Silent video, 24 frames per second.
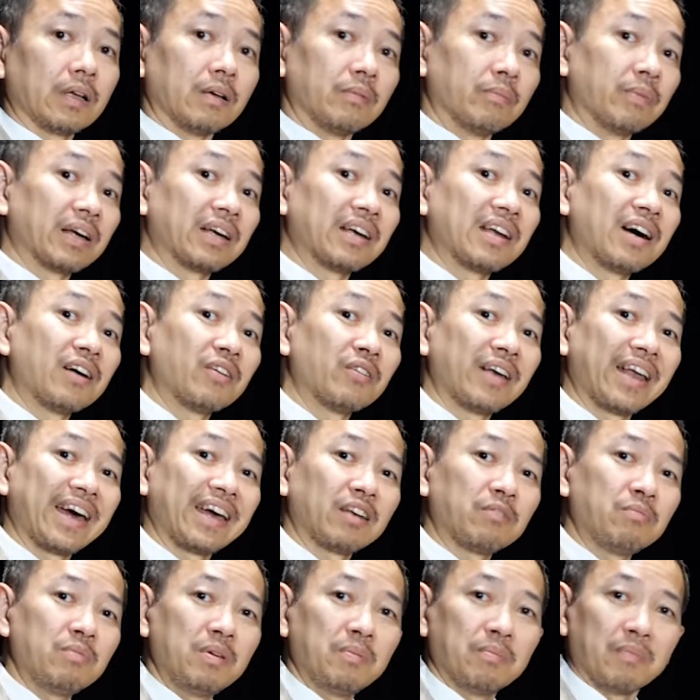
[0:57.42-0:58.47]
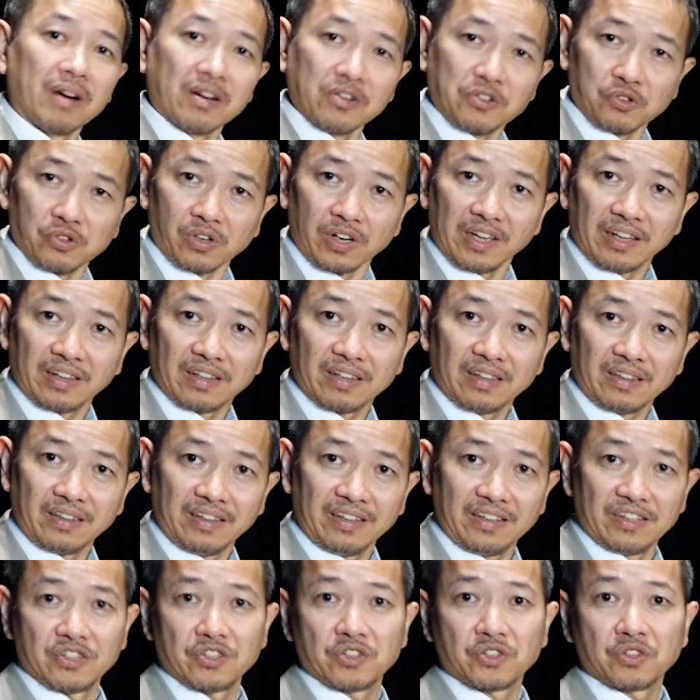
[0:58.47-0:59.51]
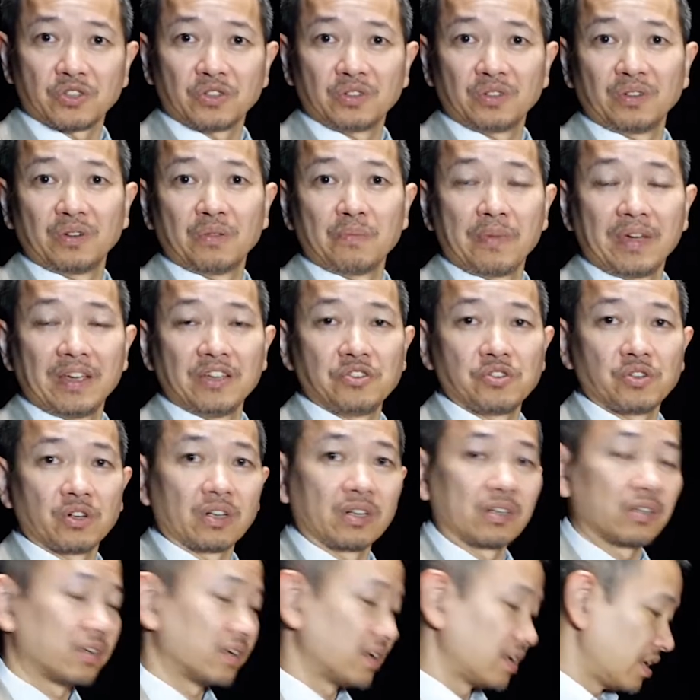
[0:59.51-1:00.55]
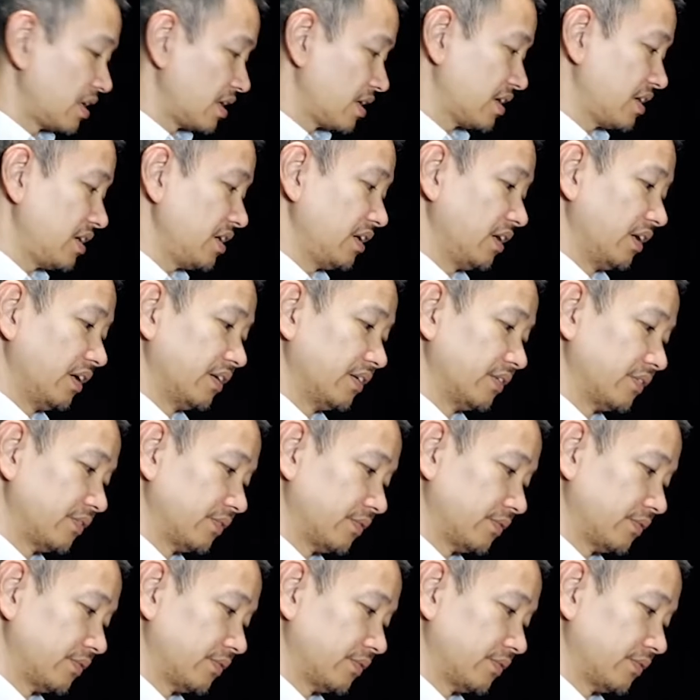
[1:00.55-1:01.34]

But now let me modulate this to major key.